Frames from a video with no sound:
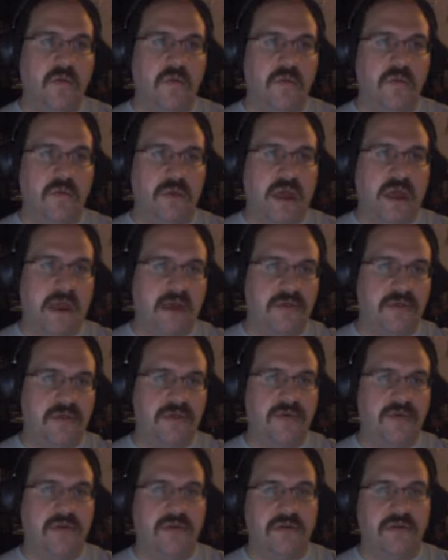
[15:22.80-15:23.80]

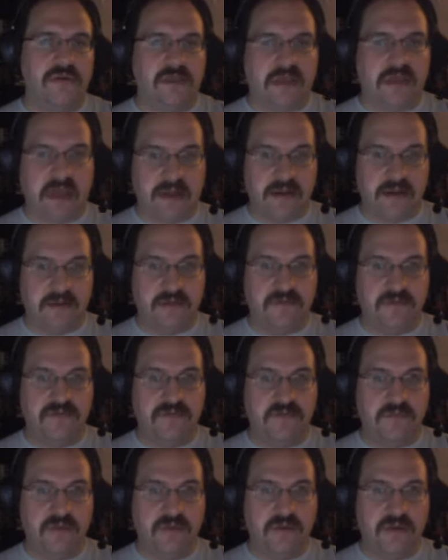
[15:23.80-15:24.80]
Wrath to
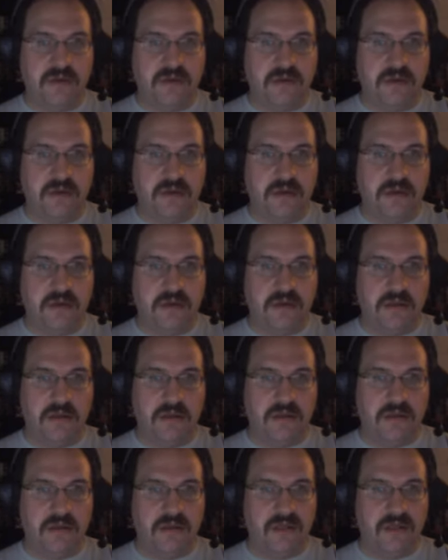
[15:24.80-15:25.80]
Cataclysm,
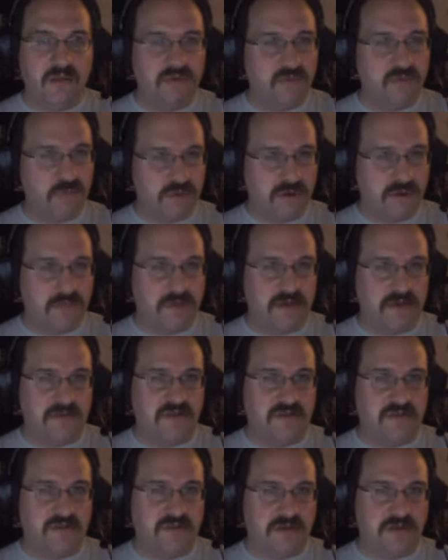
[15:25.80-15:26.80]
that was a pretty big
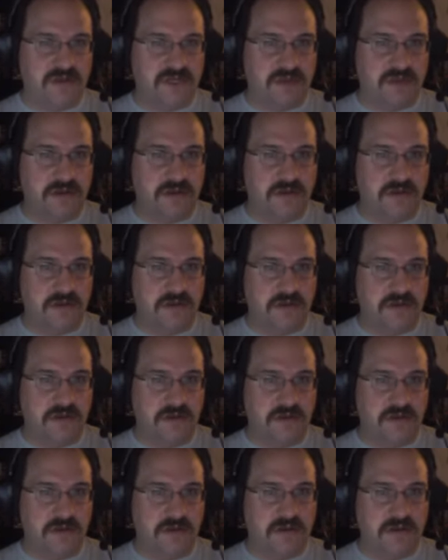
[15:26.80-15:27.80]
transition.
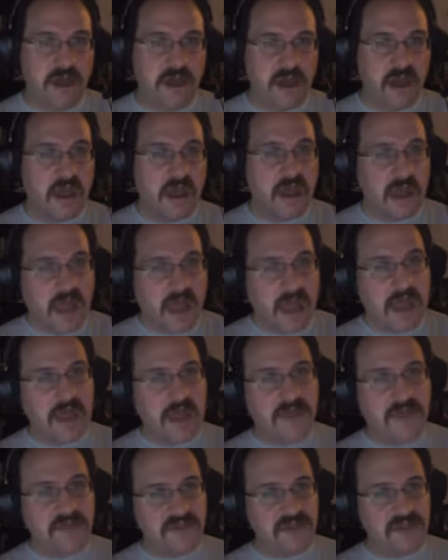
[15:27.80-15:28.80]
Not
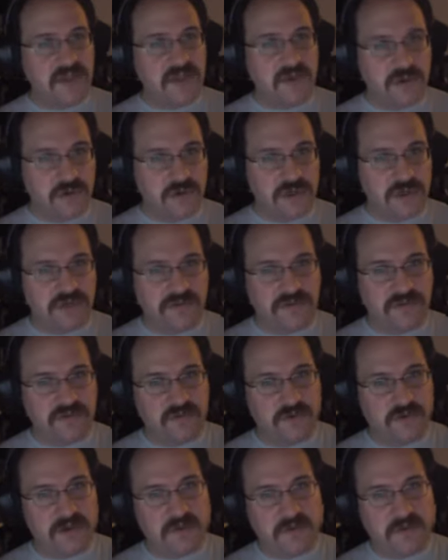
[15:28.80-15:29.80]
as huge as it's
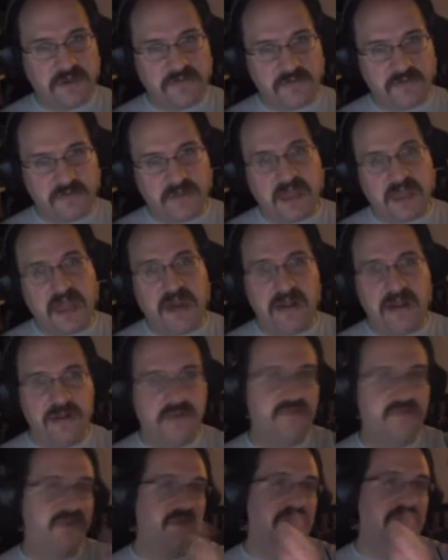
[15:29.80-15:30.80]
going to be from
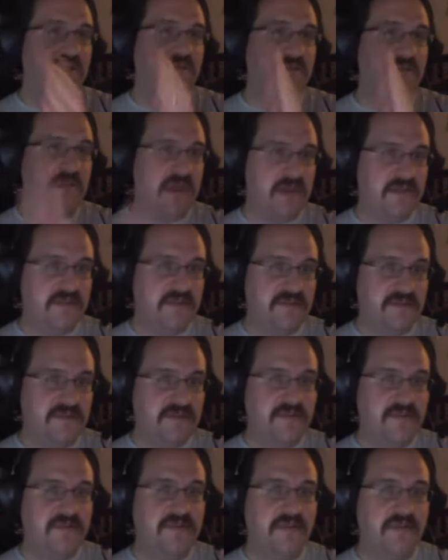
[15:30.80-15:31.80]
Cataclysm to
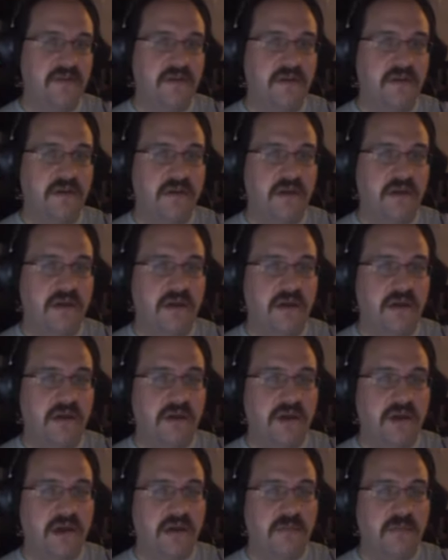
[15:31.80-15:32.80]
Mists,
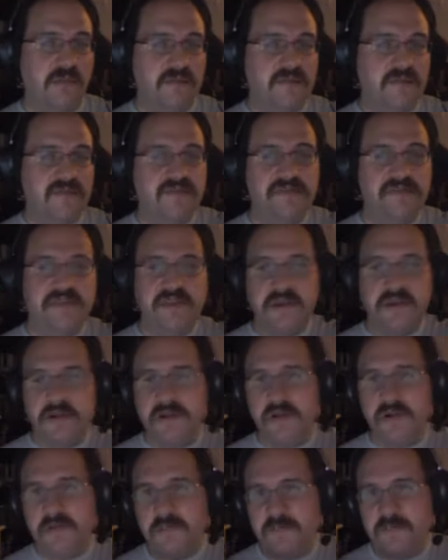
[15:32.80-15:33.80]
but
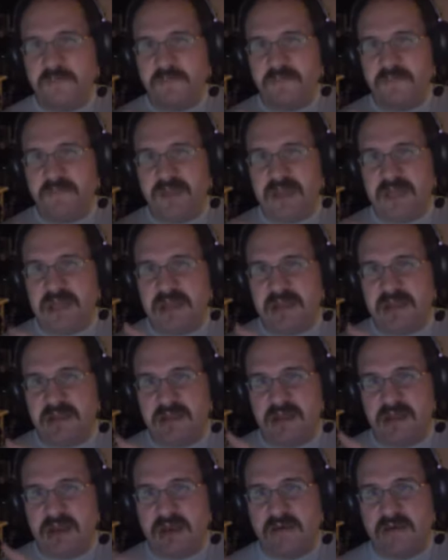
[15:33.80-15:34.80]
still big
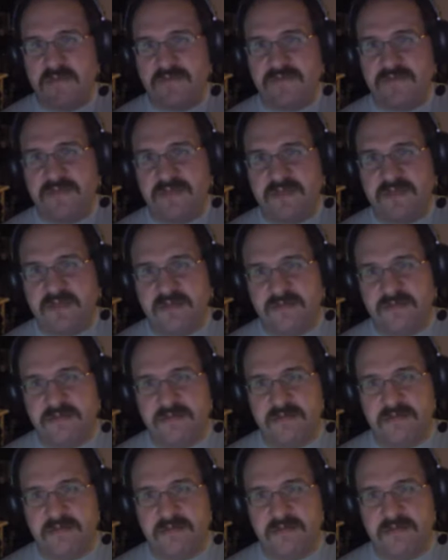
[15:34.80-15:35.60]
enough that